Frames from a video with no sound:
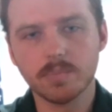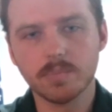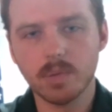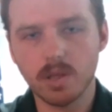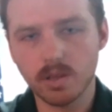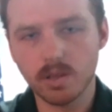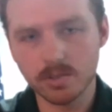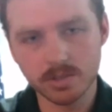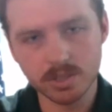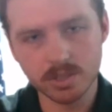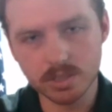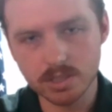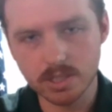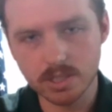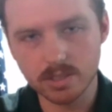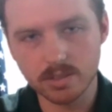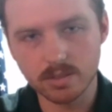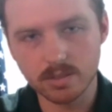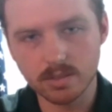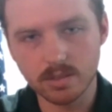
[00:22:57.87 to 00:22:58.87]
the policies
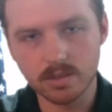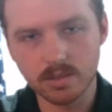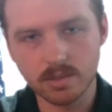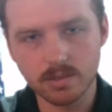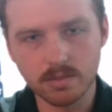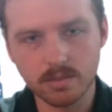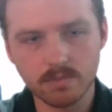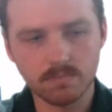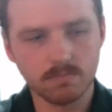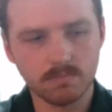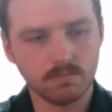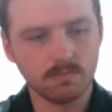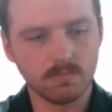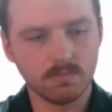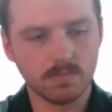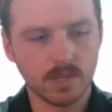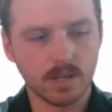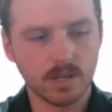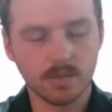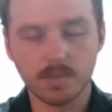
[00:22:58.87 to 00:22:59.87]
that
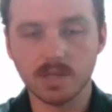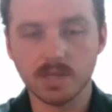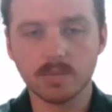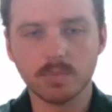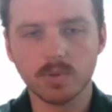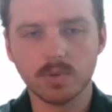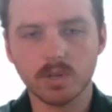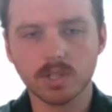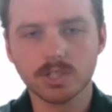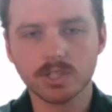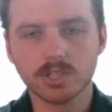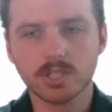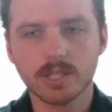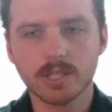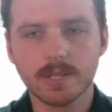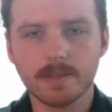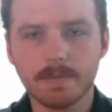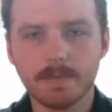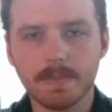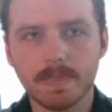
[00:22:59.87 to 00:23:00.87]
are being pushed.